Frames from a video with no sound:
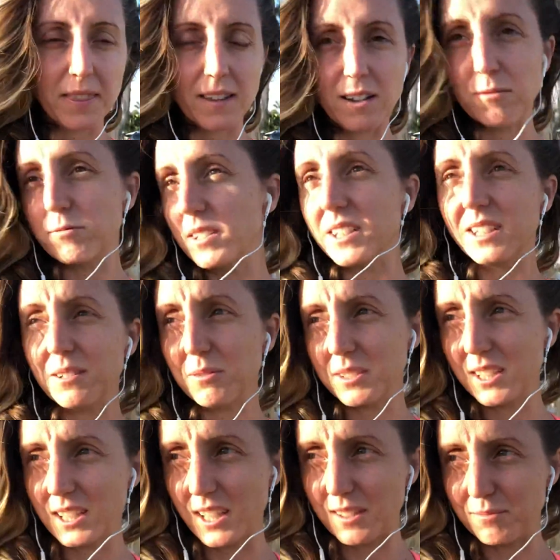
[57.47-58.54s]
I really
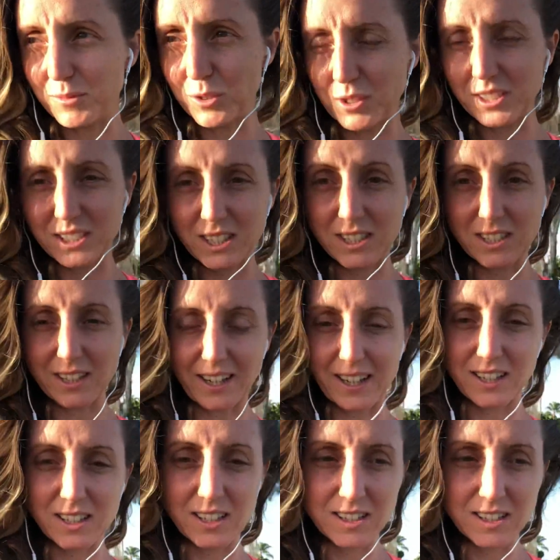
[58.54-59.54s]
want to get more into the like